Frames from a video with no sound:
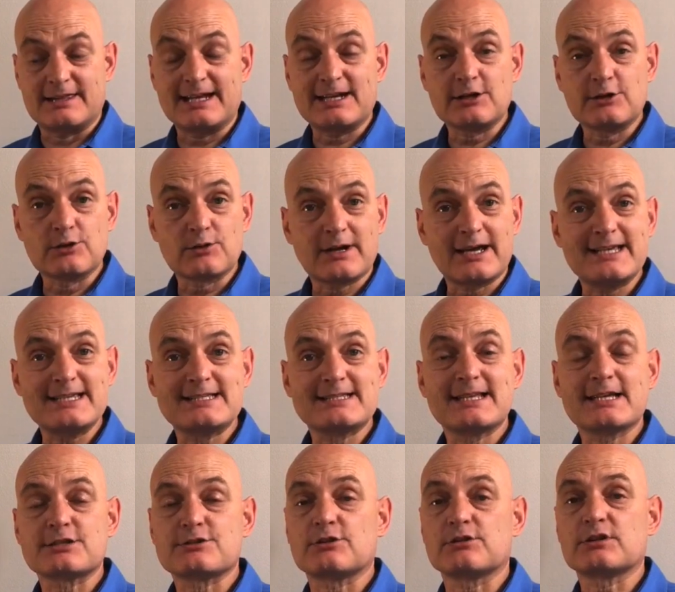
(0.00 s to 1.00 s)
Grace
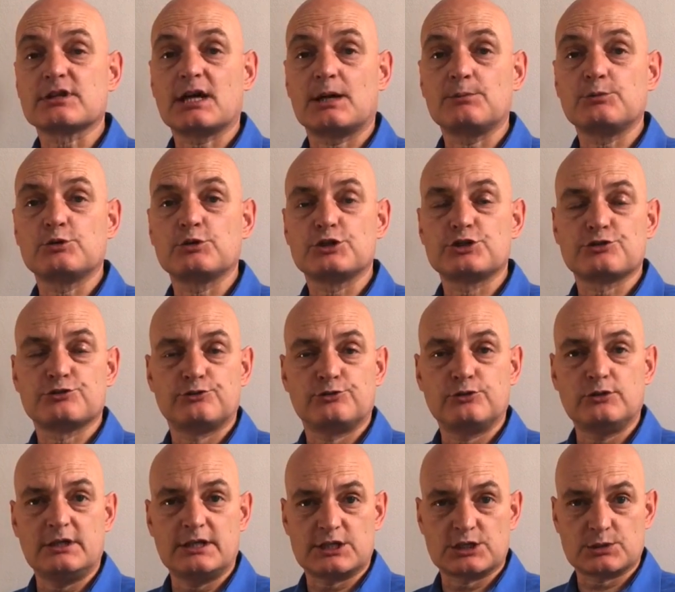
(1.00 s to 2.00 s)
does not come to its
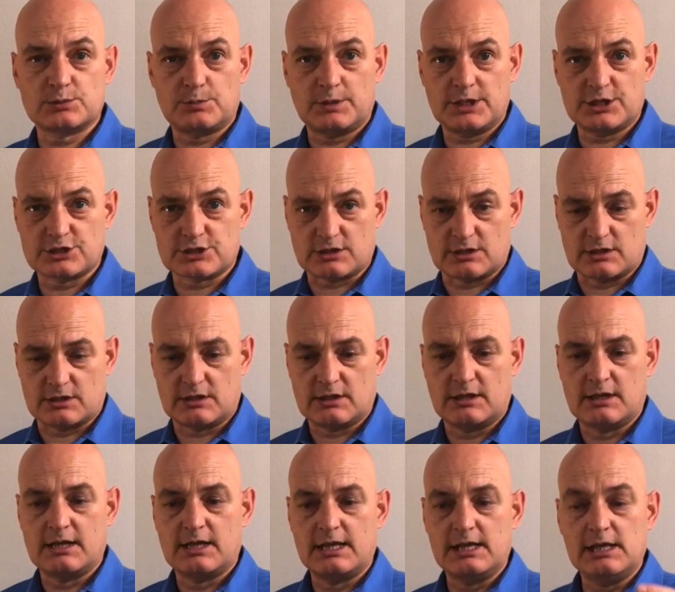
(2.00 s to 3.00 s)
full expression
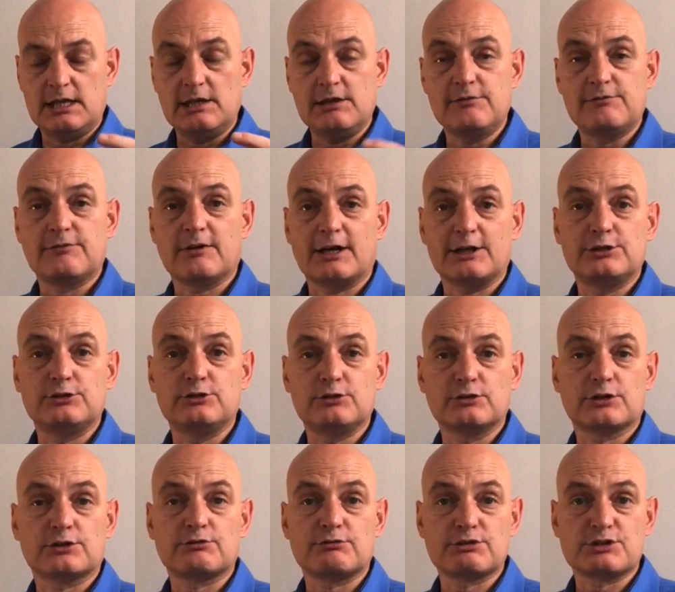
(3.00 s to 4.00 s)
if I do
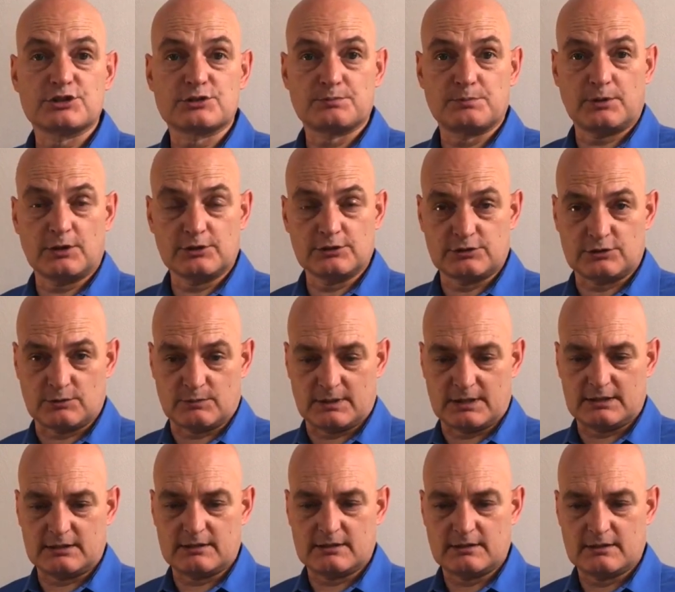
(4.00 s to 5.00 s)
not respond to
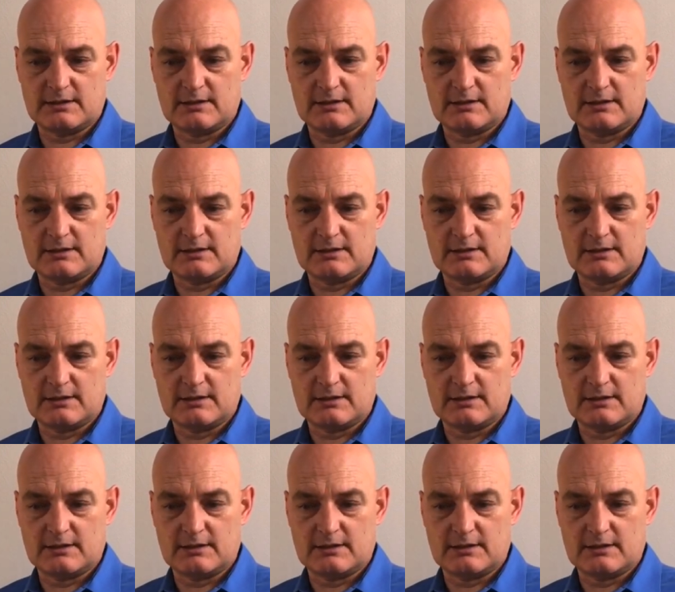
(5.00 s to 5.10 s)
it.